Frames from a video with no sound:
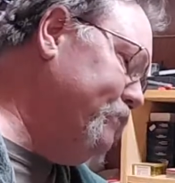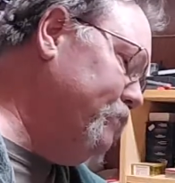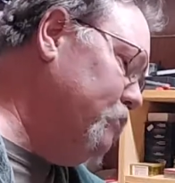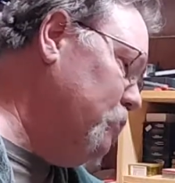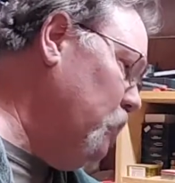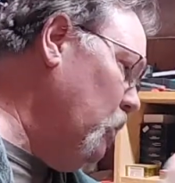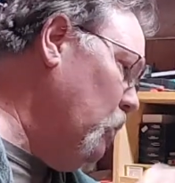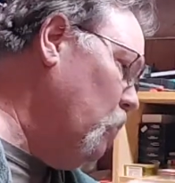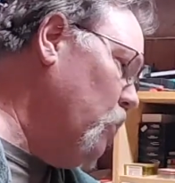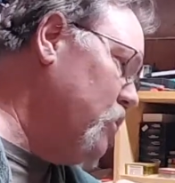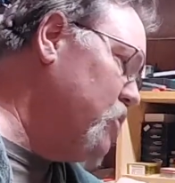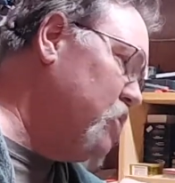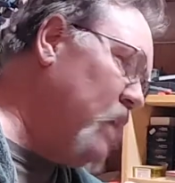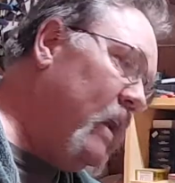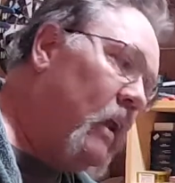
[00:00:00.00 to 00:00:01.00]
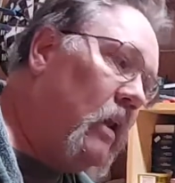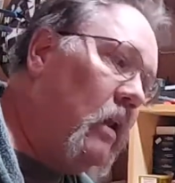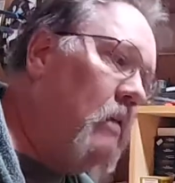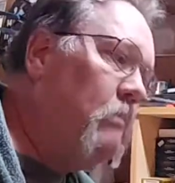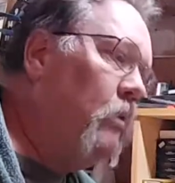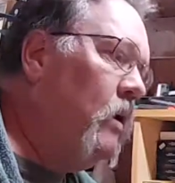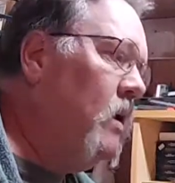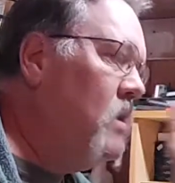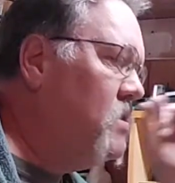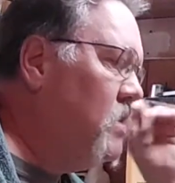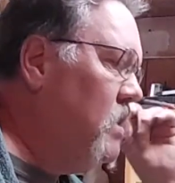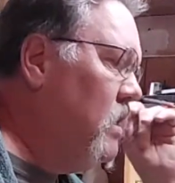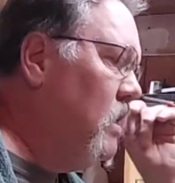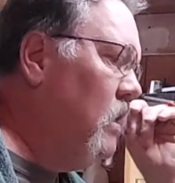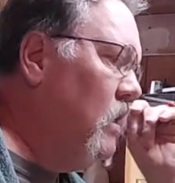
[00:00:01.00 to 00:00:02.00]
Aesthetically
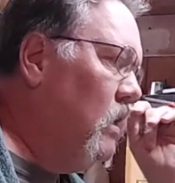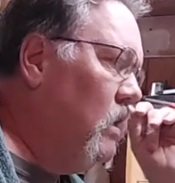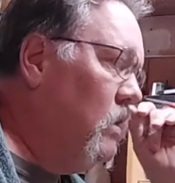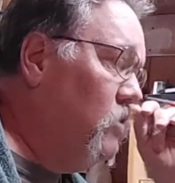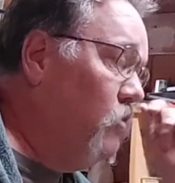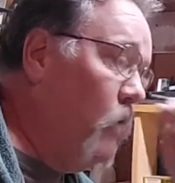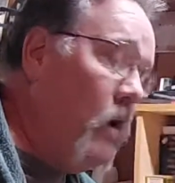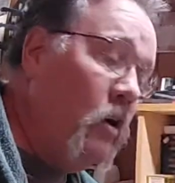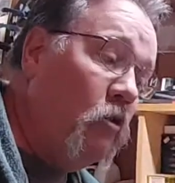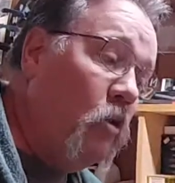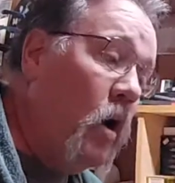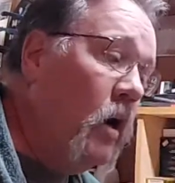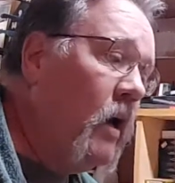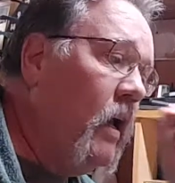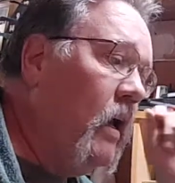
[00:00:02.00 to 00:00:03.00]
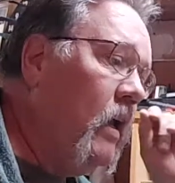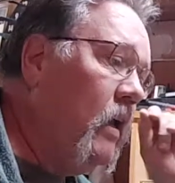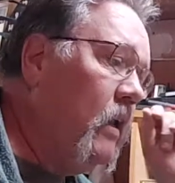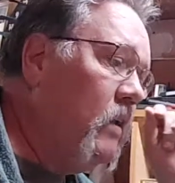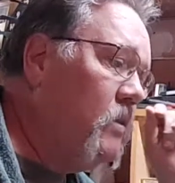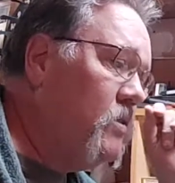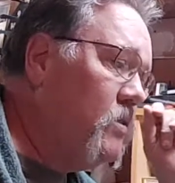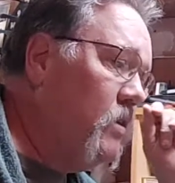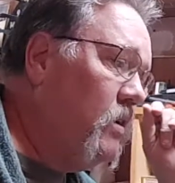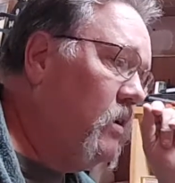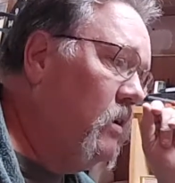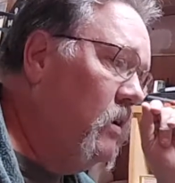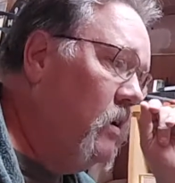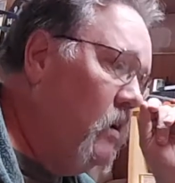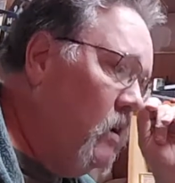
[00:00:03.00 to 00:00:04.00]
pleasing. It's very rugged.
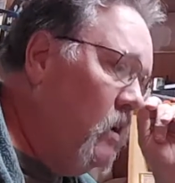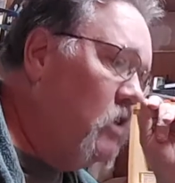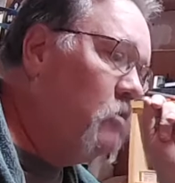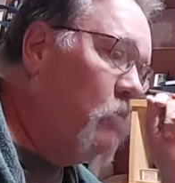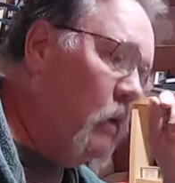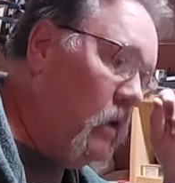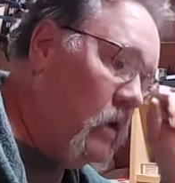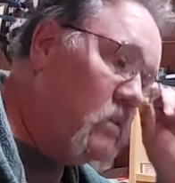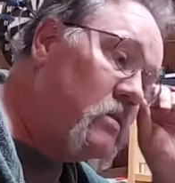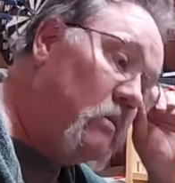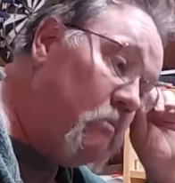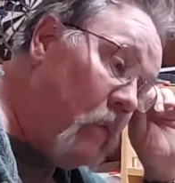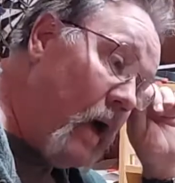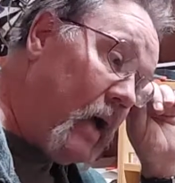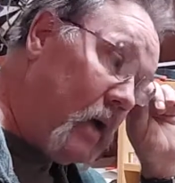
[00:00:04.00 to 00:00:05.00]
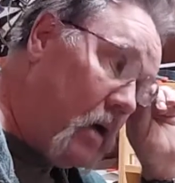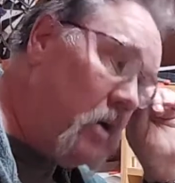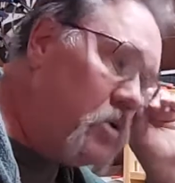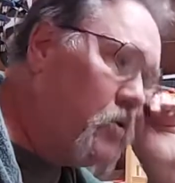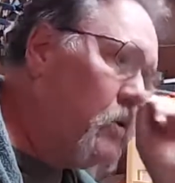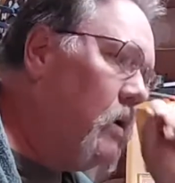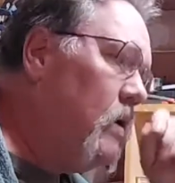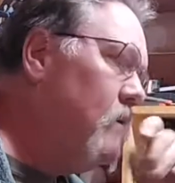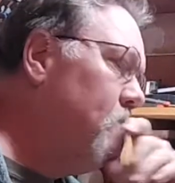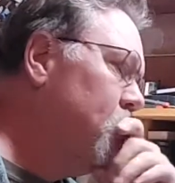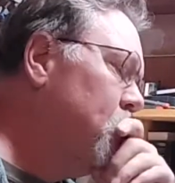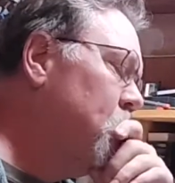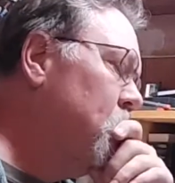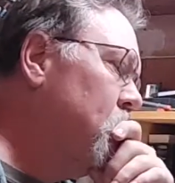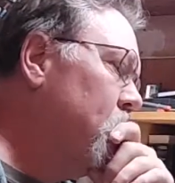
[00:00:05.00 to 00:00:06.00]
It's been in some back country.
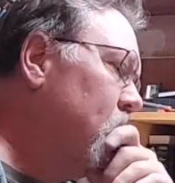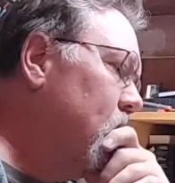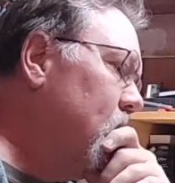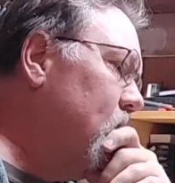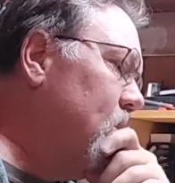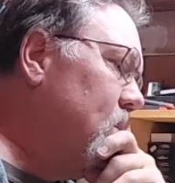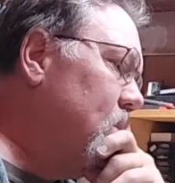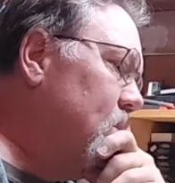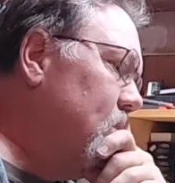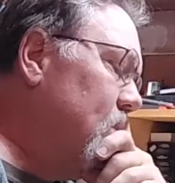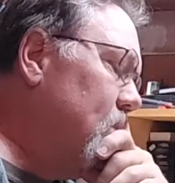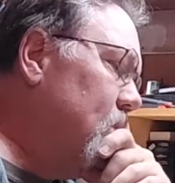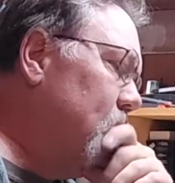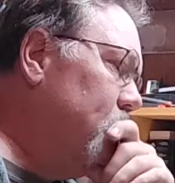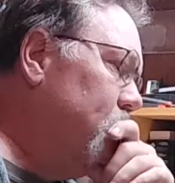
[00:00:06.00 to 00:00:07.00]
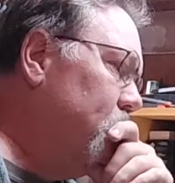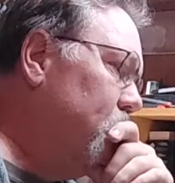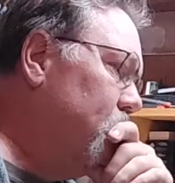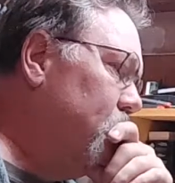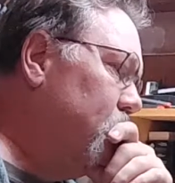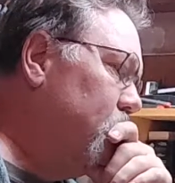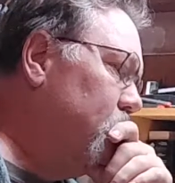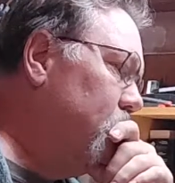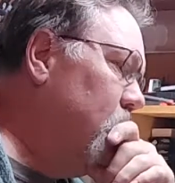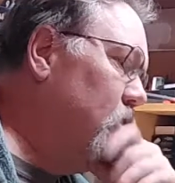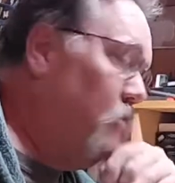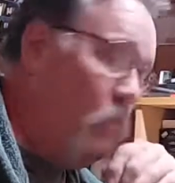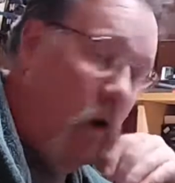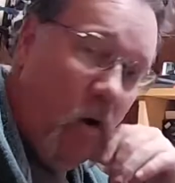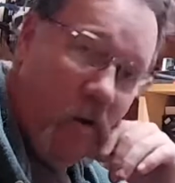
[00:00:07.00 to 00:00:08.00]
It's
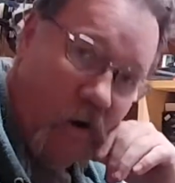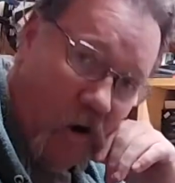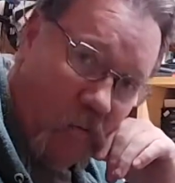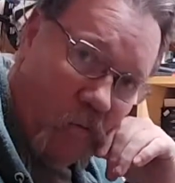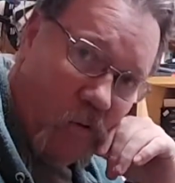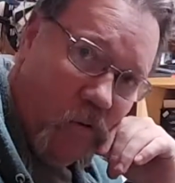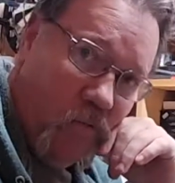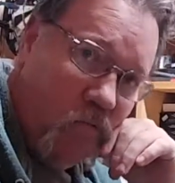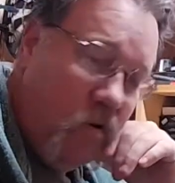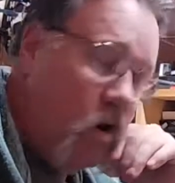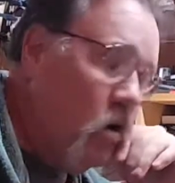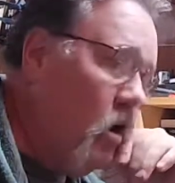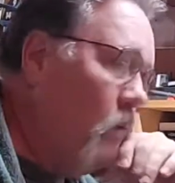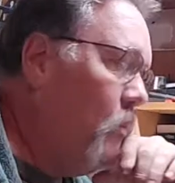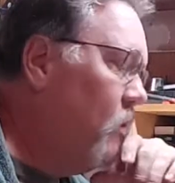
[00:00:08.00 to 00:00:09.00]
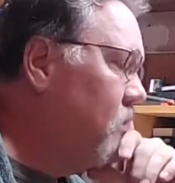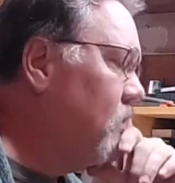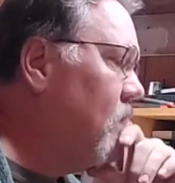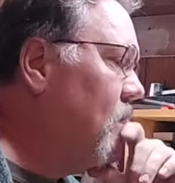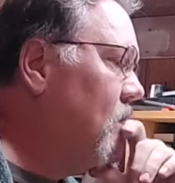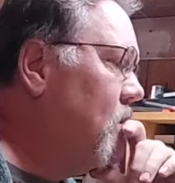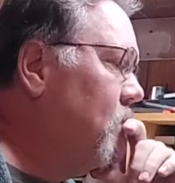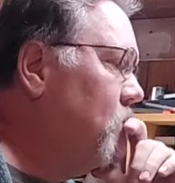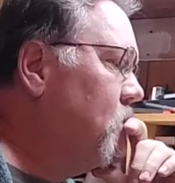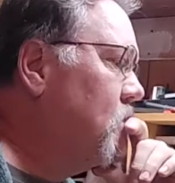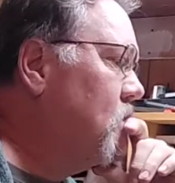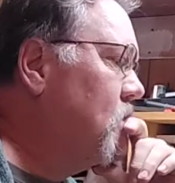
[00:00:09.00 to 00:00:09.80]
fallen over a couple of times.